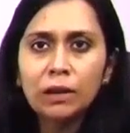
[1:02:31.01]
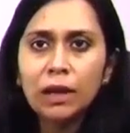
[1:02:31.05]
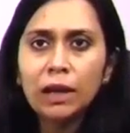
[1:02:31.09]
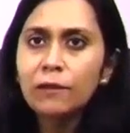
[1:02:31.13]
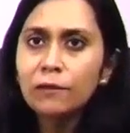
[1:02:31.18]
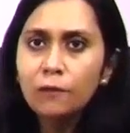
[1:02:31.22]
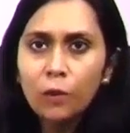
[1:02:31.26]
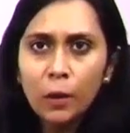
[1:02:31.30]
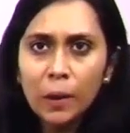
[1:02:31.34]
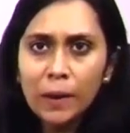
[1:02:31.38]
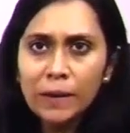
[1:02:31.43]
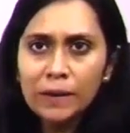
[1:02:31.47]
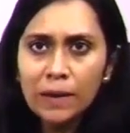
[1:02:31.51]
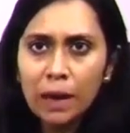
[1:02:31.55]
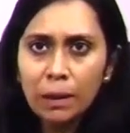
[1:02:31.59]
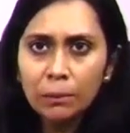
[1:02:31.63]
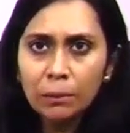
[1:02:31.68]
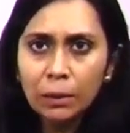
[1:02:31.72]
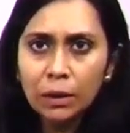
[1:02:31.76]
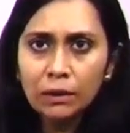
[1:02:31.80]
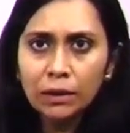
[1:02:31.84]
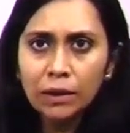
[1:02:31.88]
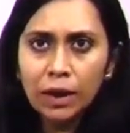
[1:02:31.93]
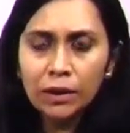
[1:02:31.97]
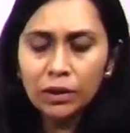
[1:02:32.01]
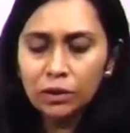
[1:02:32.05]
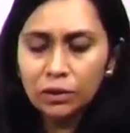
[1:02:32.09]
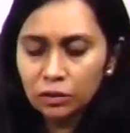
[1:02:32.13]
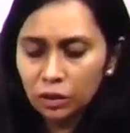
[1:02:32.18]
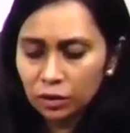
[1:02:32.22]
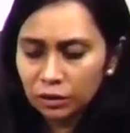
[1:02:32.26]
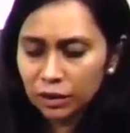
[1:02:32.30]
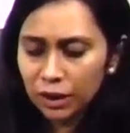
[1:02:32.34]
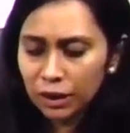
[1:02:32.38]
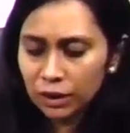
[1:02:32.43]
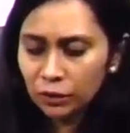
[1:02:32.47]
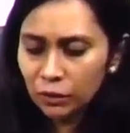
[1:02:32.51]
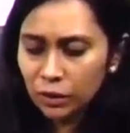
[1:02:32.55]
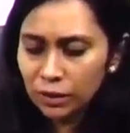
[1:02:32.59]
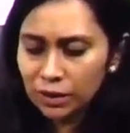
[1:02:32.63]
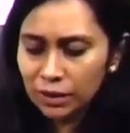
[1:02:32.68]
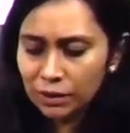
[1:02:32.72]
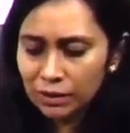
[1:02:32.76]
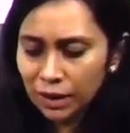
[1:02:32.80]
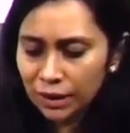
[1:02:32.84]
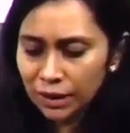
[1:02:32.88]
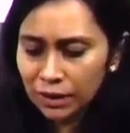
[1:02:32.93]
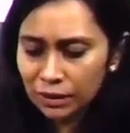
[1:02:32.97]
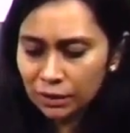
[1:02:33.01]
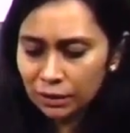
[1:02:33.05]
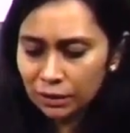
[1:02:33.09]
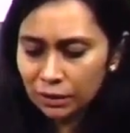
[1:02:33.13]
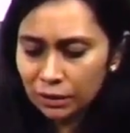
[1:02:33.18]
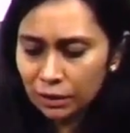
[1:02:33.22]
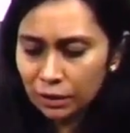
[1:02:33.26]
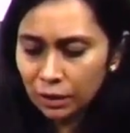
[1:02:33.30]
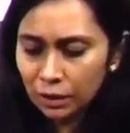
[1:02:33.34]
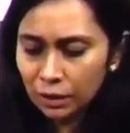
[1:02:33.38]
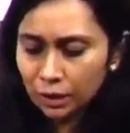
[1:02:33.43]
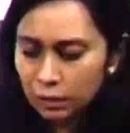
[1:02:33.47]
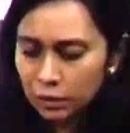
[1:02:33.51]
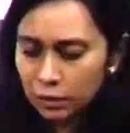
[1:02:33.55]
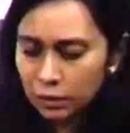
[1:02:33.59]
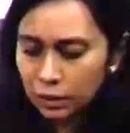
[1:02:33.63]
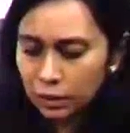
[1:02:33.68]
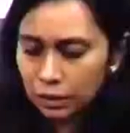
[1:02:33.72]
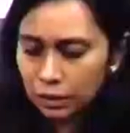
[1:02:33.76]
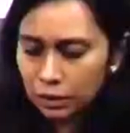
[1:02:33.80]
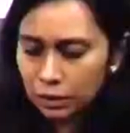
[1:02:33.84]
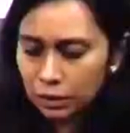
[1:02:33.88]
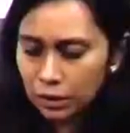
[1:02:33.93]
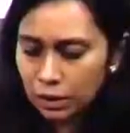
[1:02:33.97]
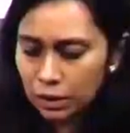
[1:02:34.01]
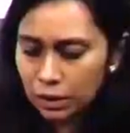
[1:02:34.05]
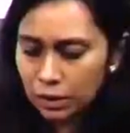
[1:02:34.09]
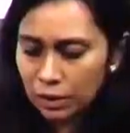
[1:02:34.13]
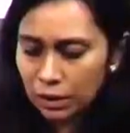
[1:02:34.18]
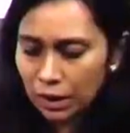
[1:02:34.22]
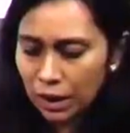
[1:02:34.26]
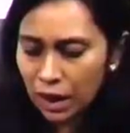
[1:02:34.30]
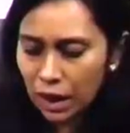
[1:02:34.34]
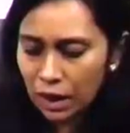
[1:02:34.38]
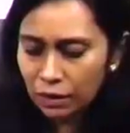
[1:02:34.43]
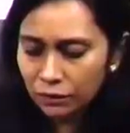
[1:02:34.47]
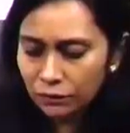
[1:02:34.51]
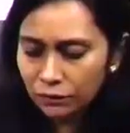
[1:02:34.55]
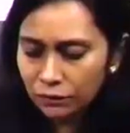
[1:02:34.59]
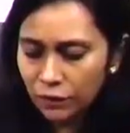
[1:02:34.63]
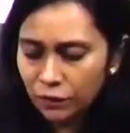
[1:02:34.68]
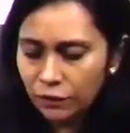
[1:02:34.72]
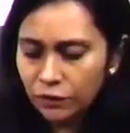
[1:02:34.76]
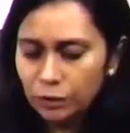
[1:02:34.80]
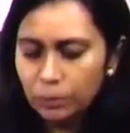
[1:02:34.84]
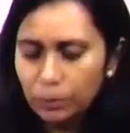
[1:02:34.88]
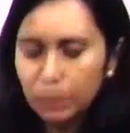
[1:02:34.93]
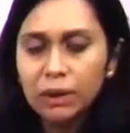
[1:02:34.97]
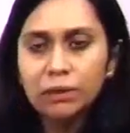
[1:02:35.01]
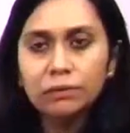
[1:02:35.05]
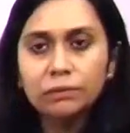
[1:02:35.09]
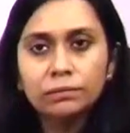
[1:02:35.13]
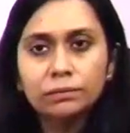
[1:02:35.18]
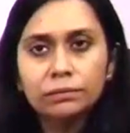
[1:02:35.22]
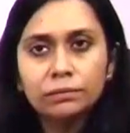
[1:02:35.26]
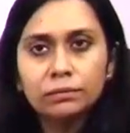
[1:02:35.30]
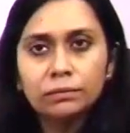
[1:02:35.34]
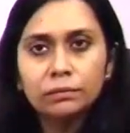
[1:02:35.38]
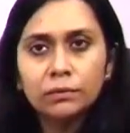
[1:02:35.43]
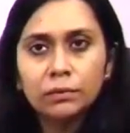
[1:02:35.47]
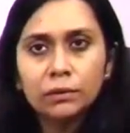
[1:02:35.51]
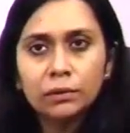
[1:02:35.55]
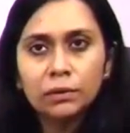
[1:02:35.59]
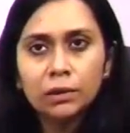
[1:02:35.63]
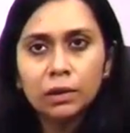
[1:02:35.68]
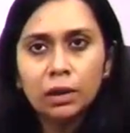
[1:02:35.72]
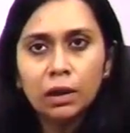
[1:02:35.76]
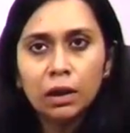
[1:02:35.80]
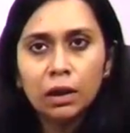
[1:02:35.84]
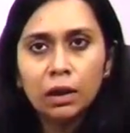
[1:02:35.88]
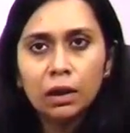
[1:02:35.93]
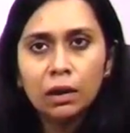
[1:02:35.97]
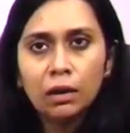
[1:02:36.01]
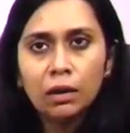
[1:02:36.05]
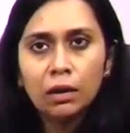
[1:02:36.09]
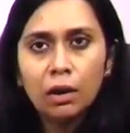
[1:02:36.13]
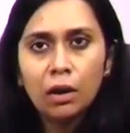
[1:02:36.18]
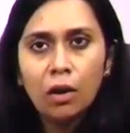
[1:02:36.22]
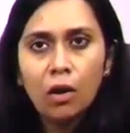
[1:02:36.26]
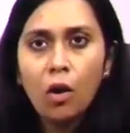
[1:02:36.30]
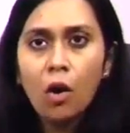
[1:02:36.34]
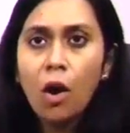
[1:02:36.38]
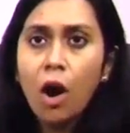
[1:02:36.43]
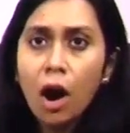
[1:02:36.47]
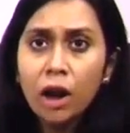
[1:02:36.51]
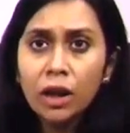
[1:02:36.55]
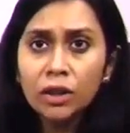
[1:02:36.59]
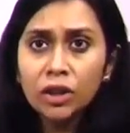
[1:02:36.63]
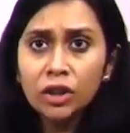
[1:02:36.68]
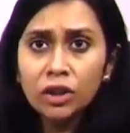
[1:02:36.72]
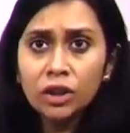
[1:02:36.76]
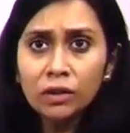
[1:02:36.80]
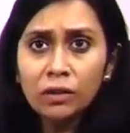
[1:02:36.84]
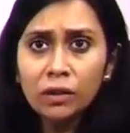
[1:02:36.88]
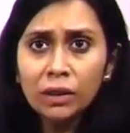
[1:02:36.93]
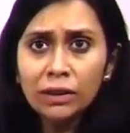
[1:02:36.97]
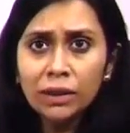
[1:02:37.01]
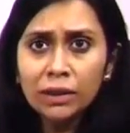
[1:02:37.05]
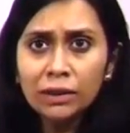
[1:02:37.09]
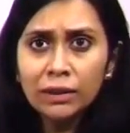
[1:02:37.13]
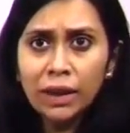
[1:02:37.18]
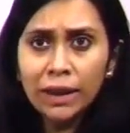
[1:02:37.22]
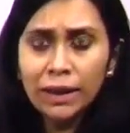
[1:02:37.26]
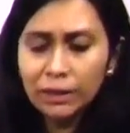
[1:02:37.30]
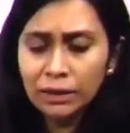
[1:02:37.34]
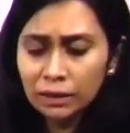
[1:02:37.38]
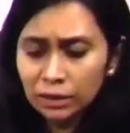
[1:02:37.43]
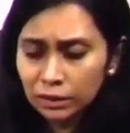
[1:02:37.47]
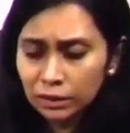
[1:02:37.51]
Like for example, nitrous oxide was assigned 3rd and 5th pin. Oxygen was assigned